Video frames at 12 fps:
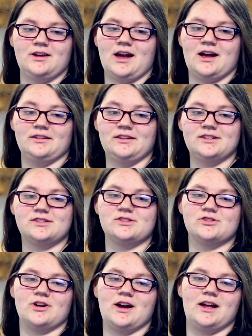at least
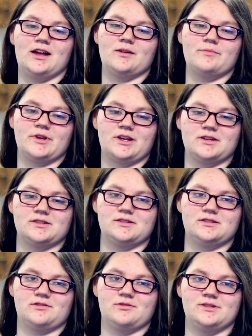try it,
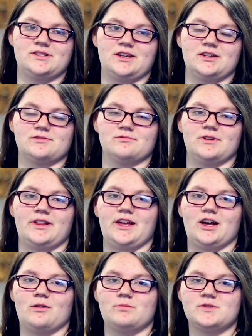because quizzing has really
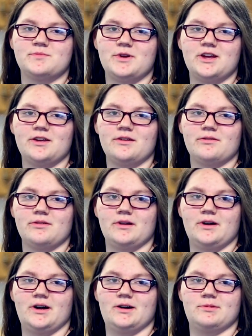helped me
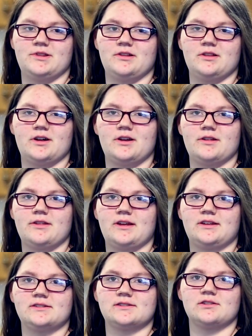with a lot of
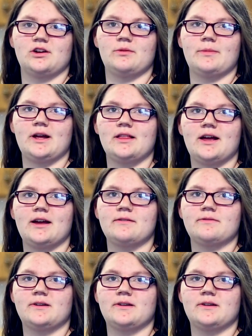things throughout my life,